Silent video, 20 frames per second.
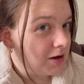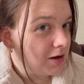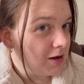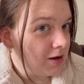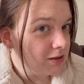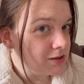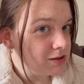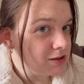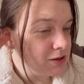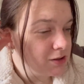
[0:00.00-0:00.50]

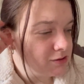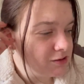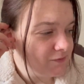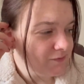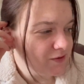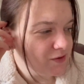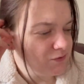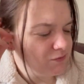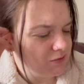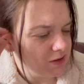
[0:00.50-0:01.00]
I started to
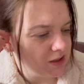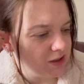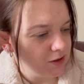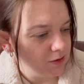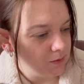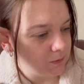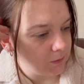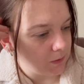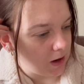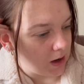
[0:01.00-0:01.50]
feel really
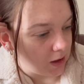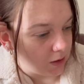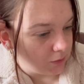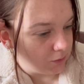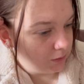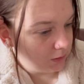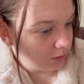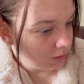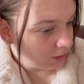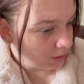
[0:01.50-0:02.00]

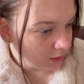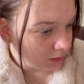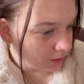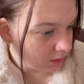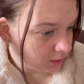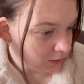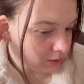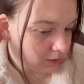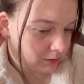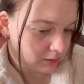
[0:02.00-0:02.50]
unwell.
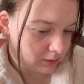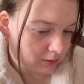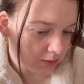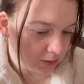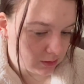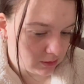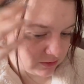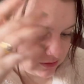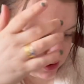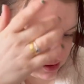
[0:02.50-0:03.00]

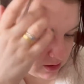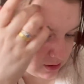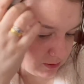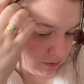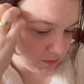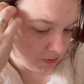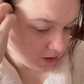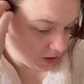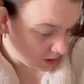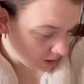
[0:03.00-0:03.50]

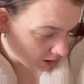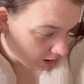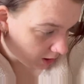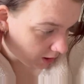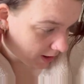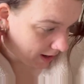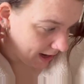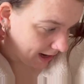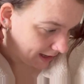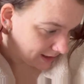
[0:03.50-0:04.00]
So
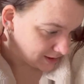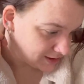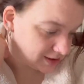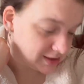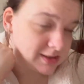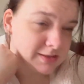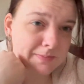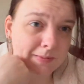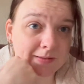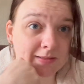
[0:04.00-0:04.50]
I
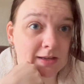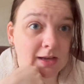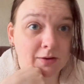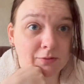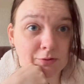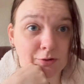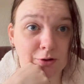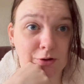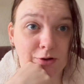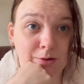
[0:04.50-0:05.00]
actually spent the
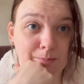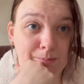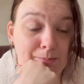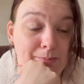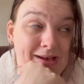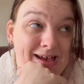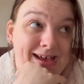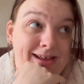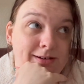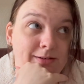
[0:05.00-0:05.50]
afternoon in
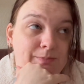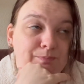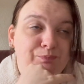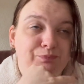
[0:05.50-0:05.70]
bed.